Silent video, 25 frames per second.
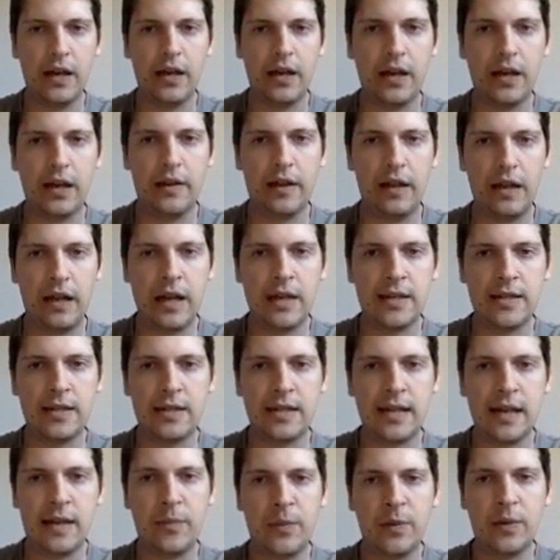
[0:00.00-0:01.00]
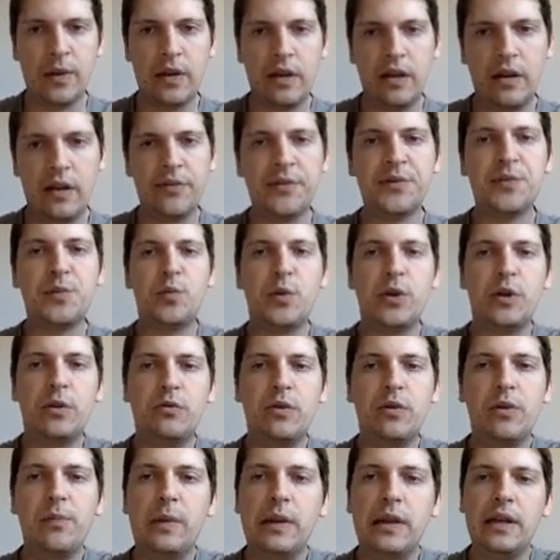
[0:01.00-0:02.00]
And last step, the offspring
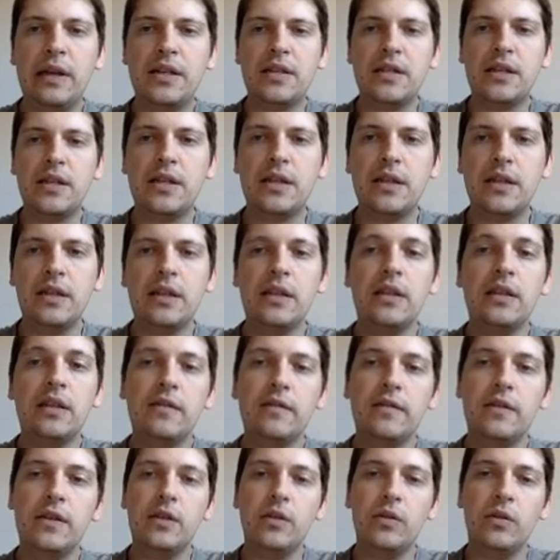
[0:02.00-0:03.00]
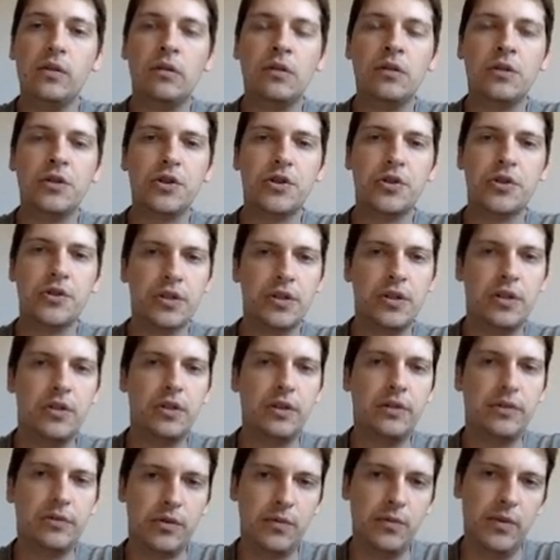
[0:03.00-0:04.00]
replaces an individual chosen
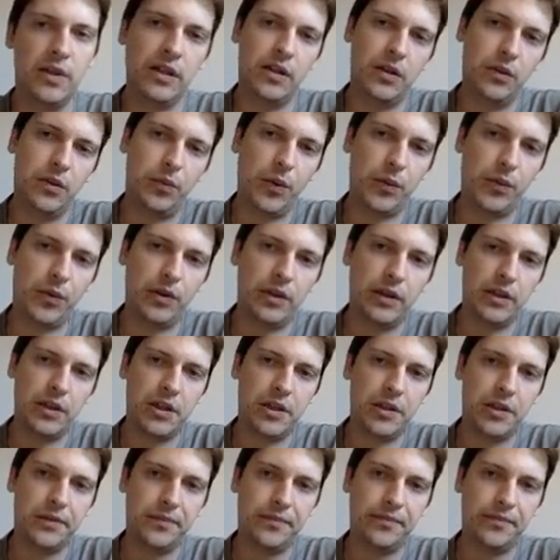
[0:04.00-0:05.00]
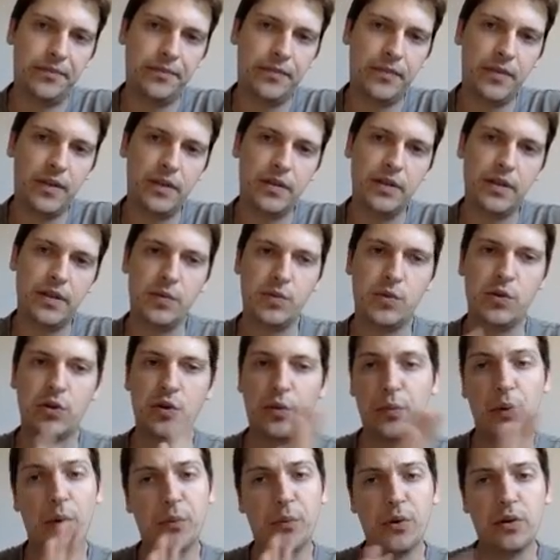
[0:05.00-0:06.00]
uniformly in the population. This keeps the
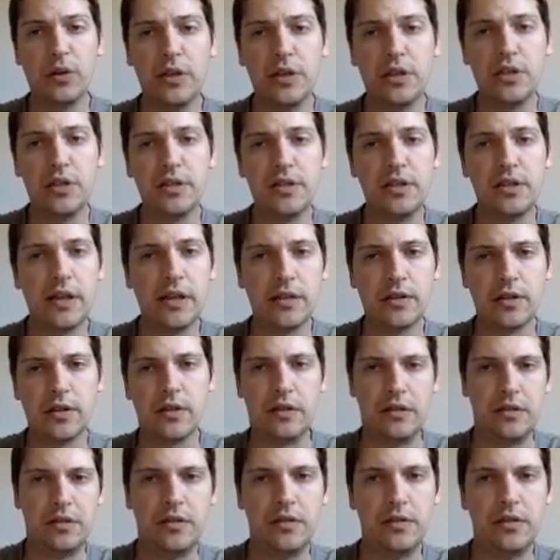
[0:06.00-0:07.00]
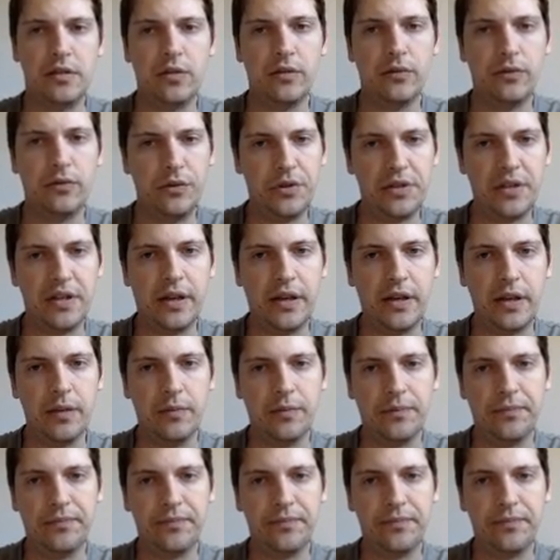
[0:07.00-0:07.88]
population size constant over time.